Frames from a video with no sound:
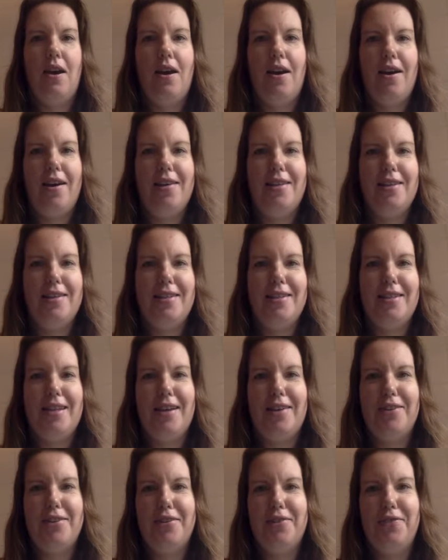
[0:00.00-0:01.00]
Hi, this is
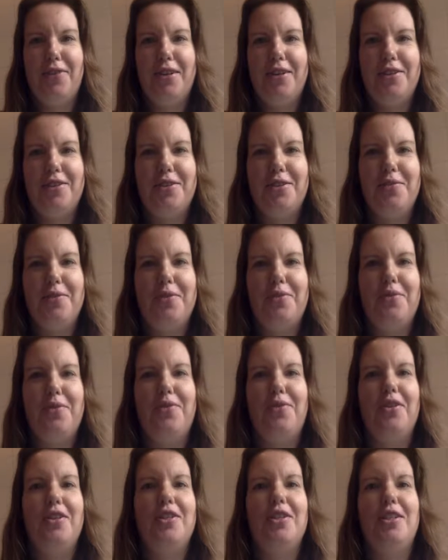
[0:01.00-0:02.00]
Ashley Fleischer with
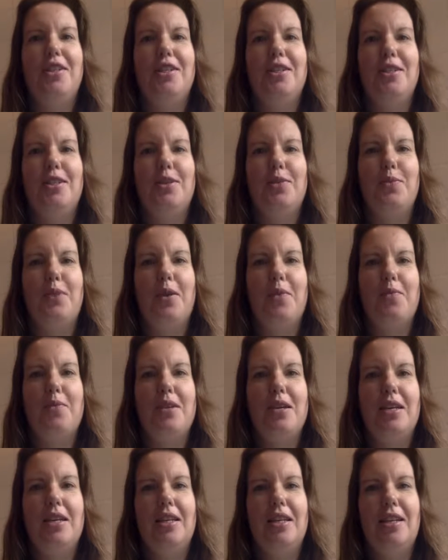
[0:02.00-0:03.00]
Refresh Tea and Soap
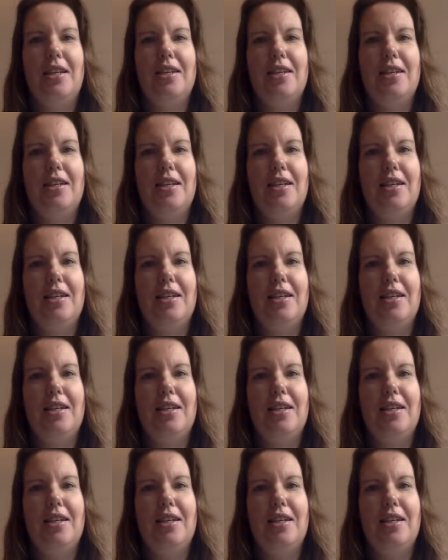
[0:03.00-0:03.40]
Company in London,